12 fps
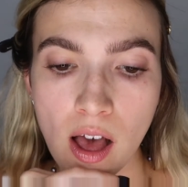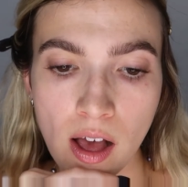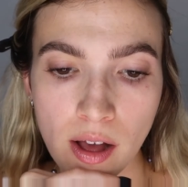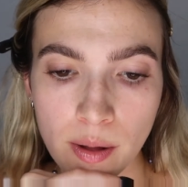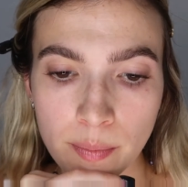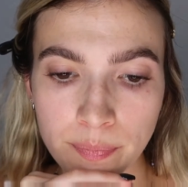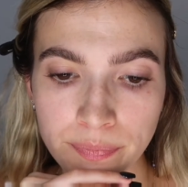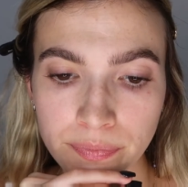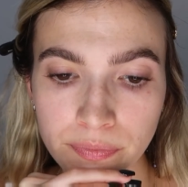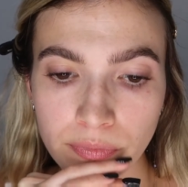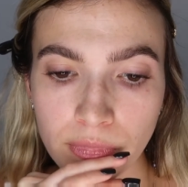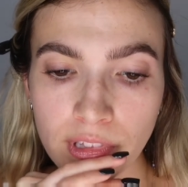um,
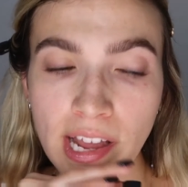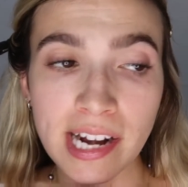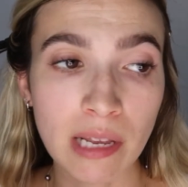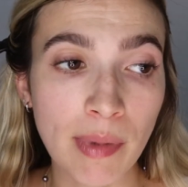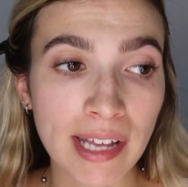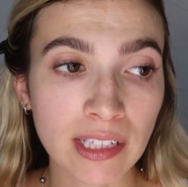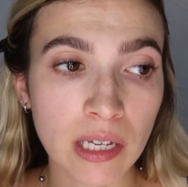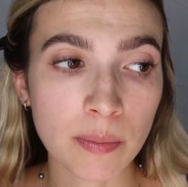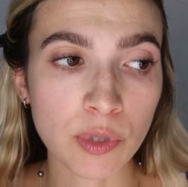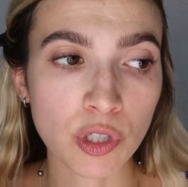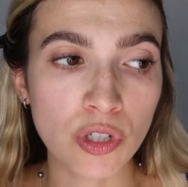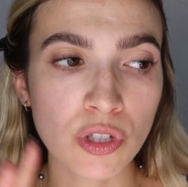lining my
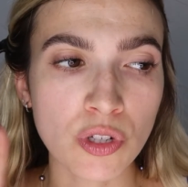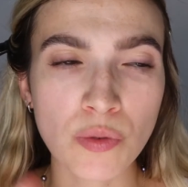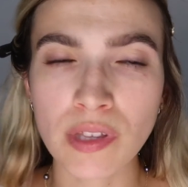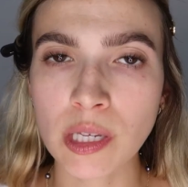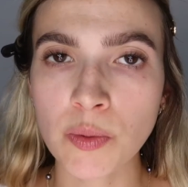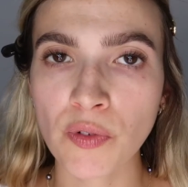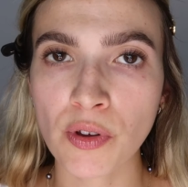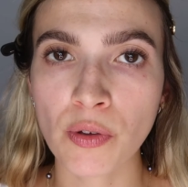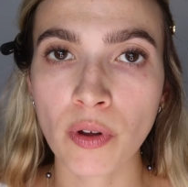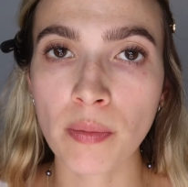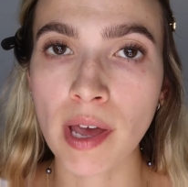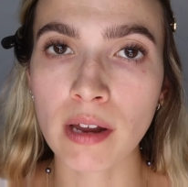lips. Just do things before you
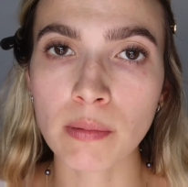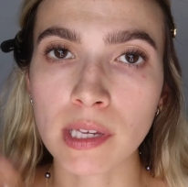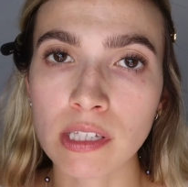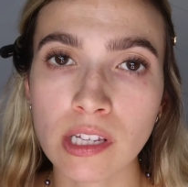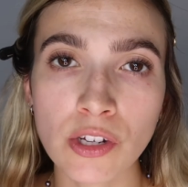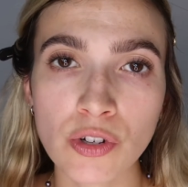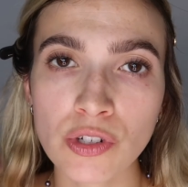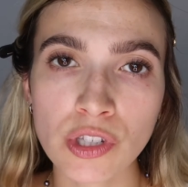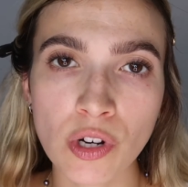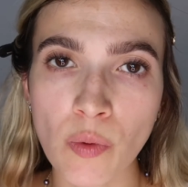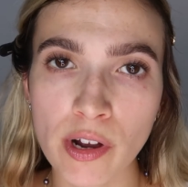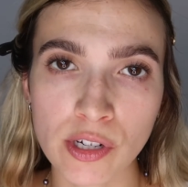go to bed, because then you're just
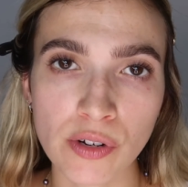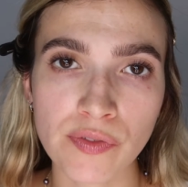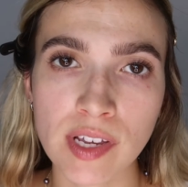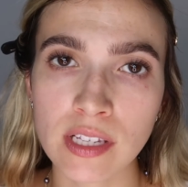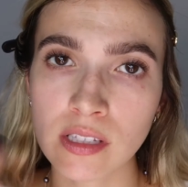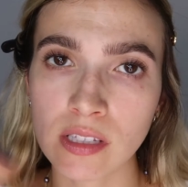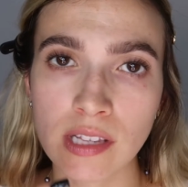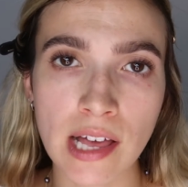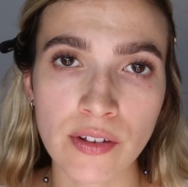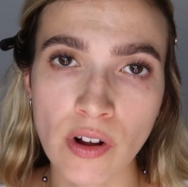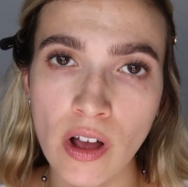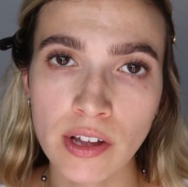gonna wash your face,
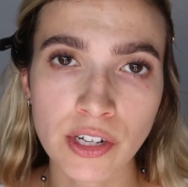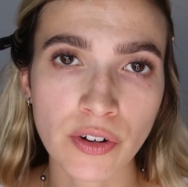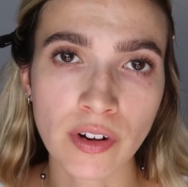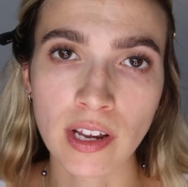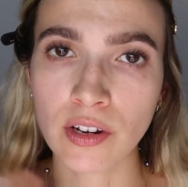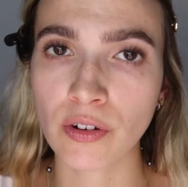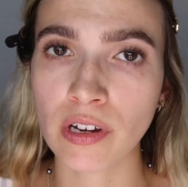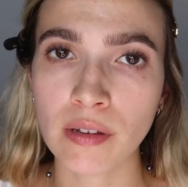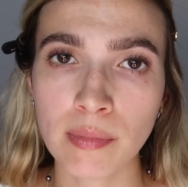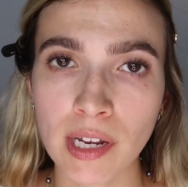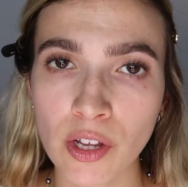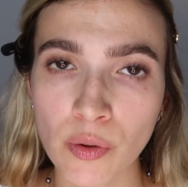slather on your night
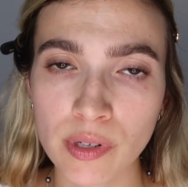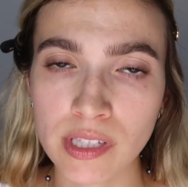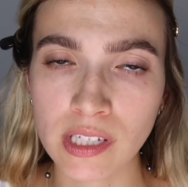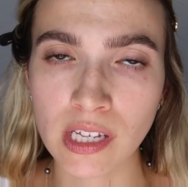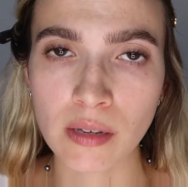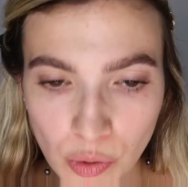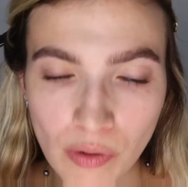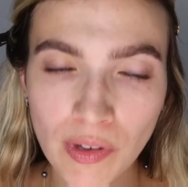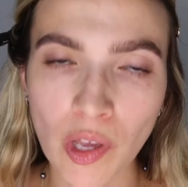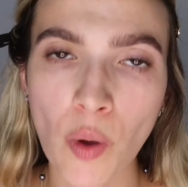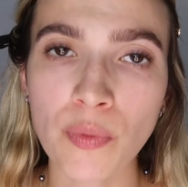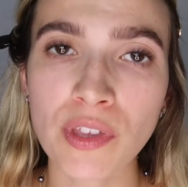cream, and go to sleep. So I
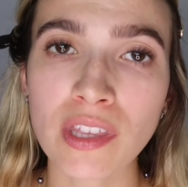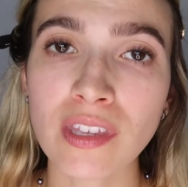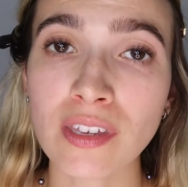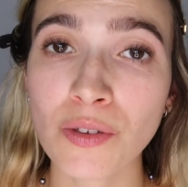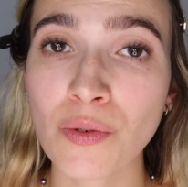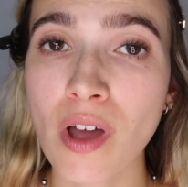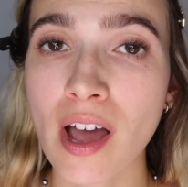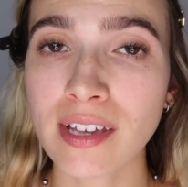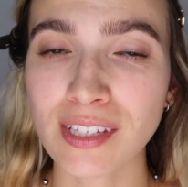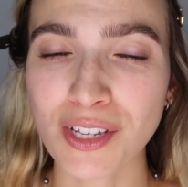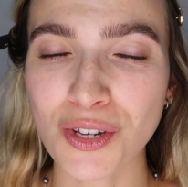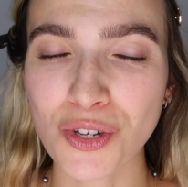really hope that you
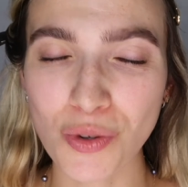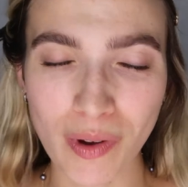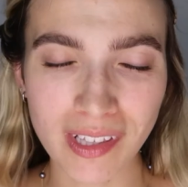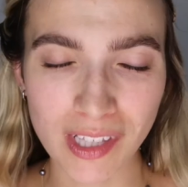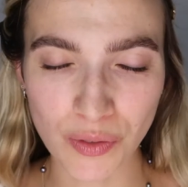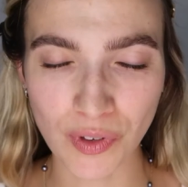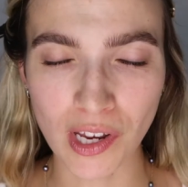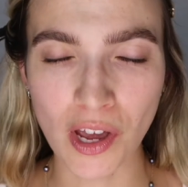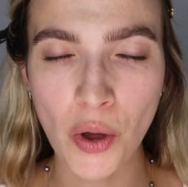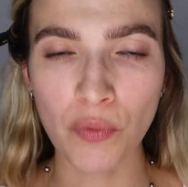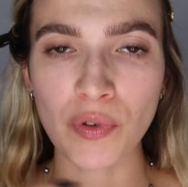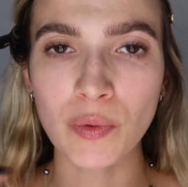guys enjoyed this
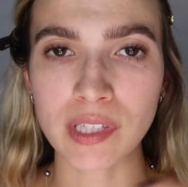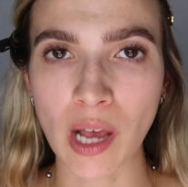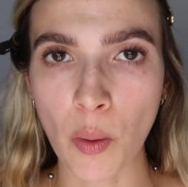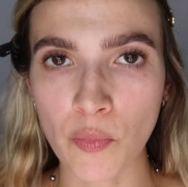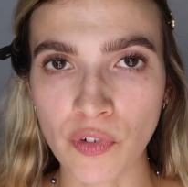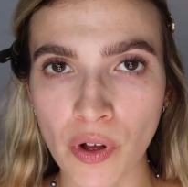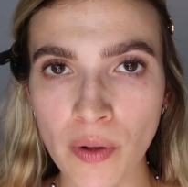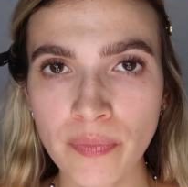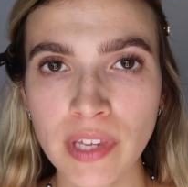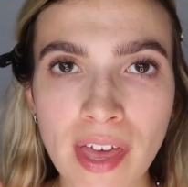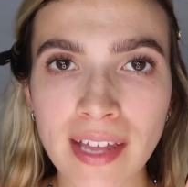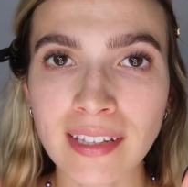video. If it was helpful,
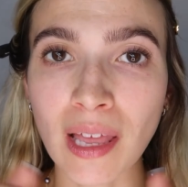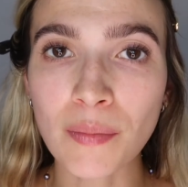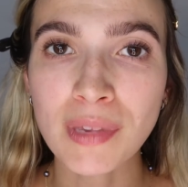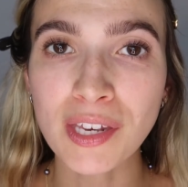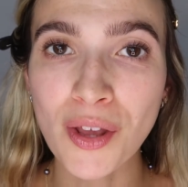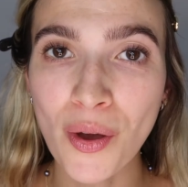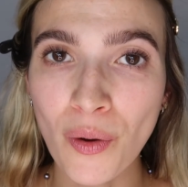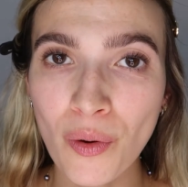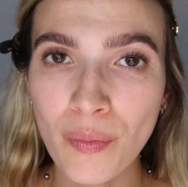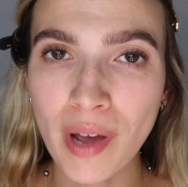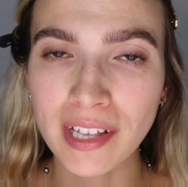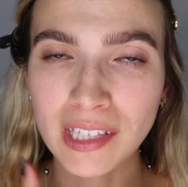then let me
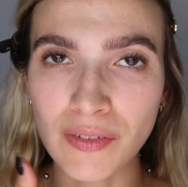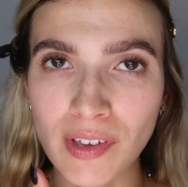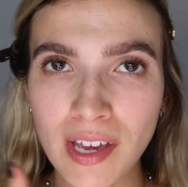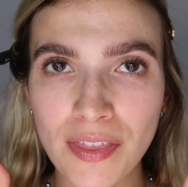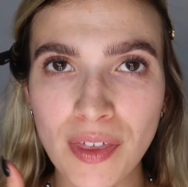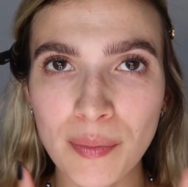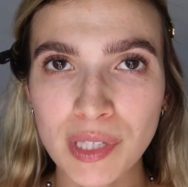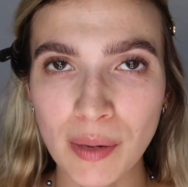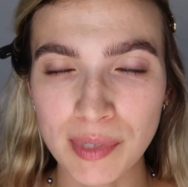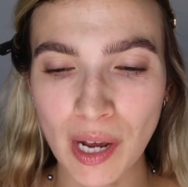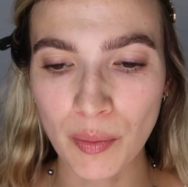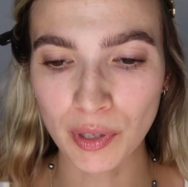know by leaving a thumbs
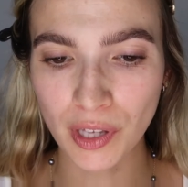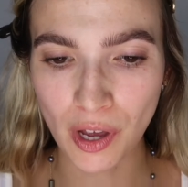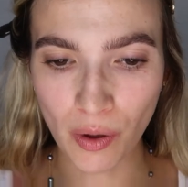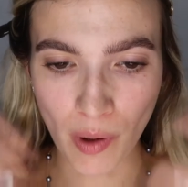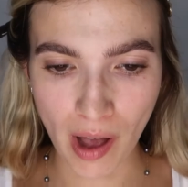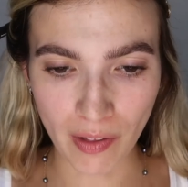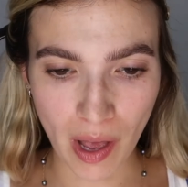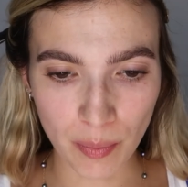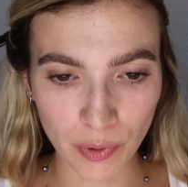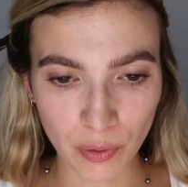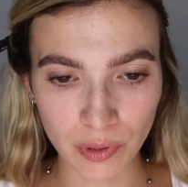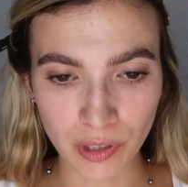up down below. I'll
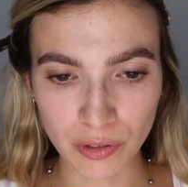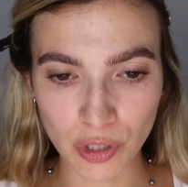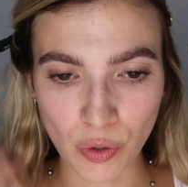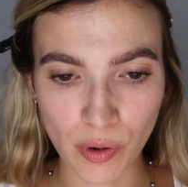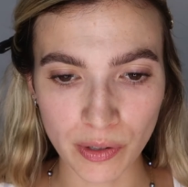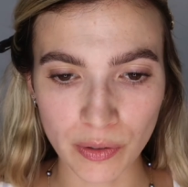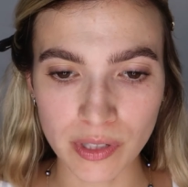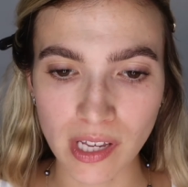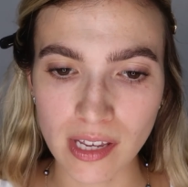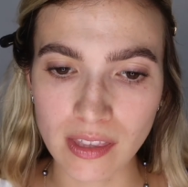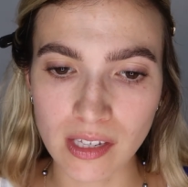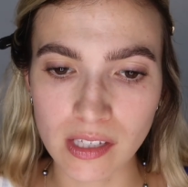upload little tutorials
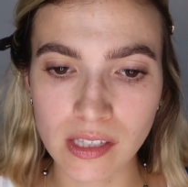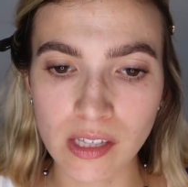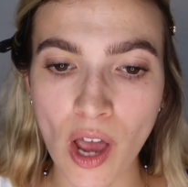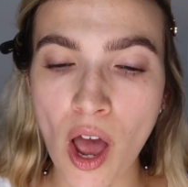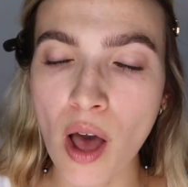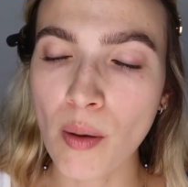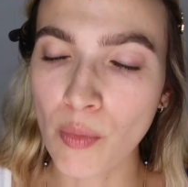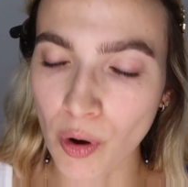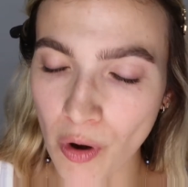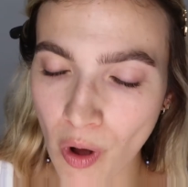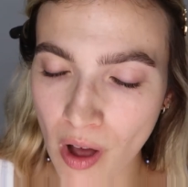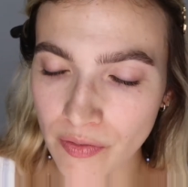like this
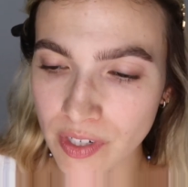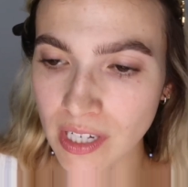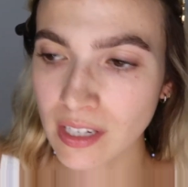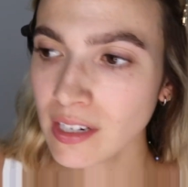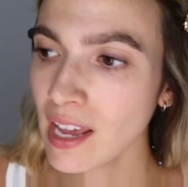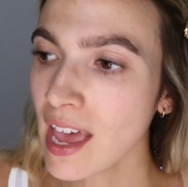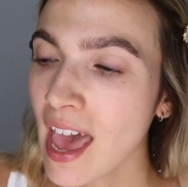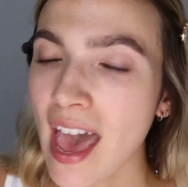more often.